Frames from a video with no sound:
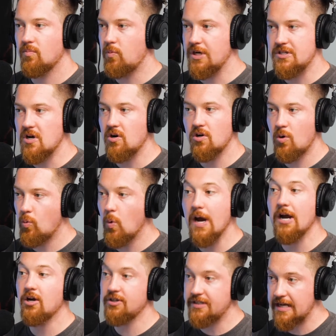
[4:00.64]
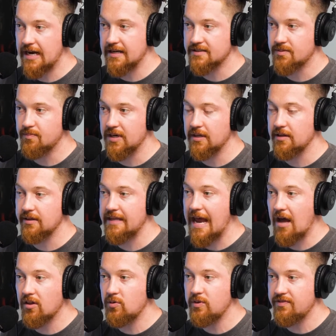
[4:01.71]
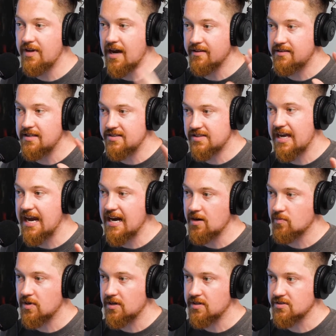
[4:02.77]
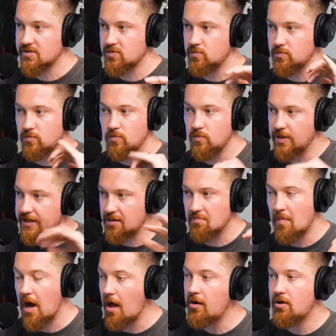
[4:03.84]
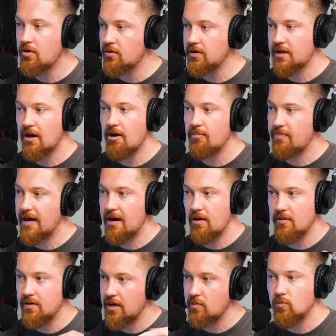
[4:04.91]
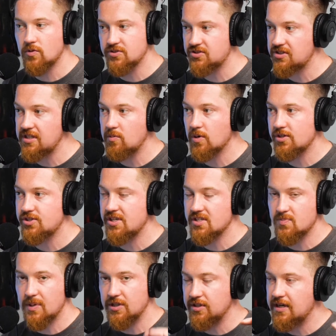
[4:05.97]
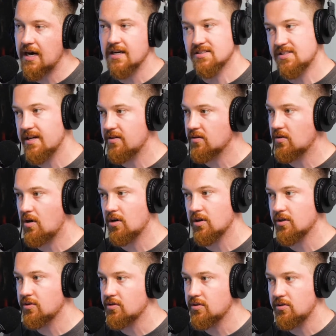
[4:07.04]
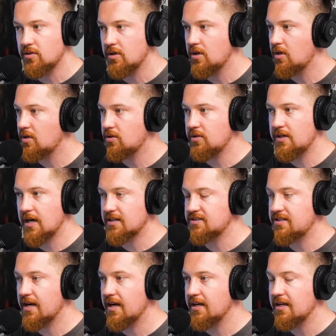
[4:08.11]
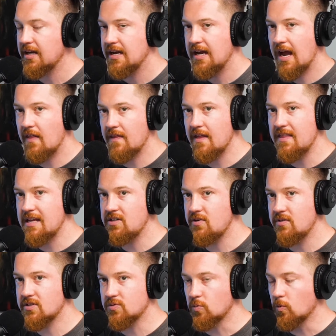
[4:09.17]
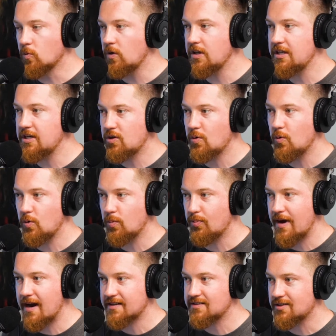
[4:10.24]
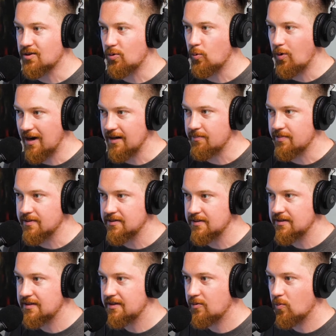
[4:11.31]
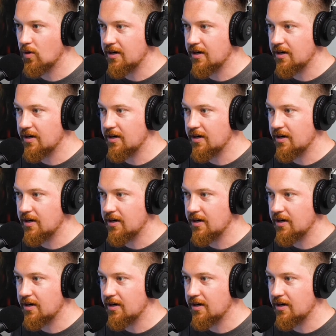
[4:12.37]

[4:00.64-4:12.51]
We don't know where yet, but now that we've got these cameras, we can monitor the compound and we'll see where she is. But you got to stay there longer. You got to stay. You got to stay. And then they do this really cool practical wipe mm-hmm.